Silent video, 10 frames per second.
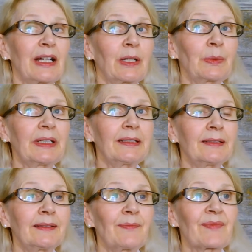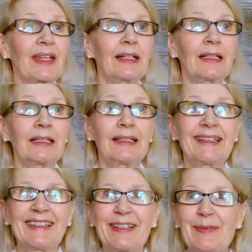Well,
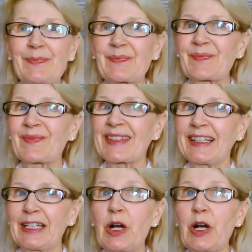I